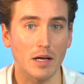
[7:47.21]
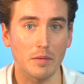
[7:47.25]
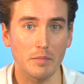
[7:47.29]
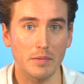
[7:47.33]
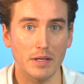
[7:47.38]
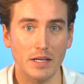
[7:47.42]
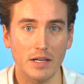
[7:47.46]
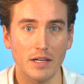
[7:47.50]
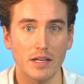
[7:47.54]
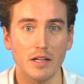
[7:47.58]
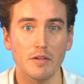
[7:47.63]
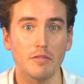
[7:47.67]

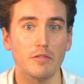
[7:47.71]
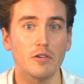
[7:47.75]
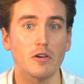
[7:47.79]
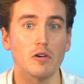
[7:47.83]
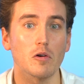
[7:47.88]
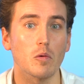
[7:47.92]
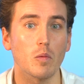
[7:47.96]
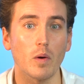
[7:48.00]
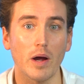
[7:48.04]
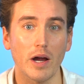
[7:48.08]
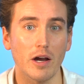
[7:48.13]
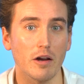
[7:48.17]
And if
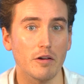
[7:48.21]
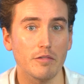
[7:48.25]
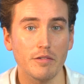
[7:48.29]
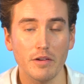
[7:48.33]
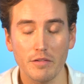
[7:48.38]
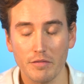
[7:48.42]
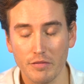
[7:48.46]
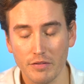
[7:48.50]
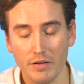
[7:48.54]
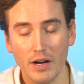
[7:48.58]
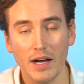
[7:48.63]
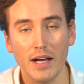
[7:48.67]
you're aware of
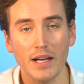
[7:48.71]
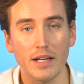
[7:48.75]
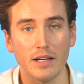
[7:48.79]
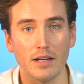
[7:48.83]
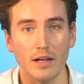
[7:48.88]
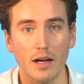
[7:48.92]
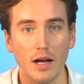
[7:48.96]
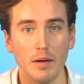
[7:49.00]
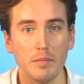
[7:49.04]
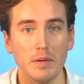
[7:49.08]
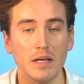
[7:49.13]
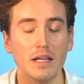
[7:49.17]
it, fine.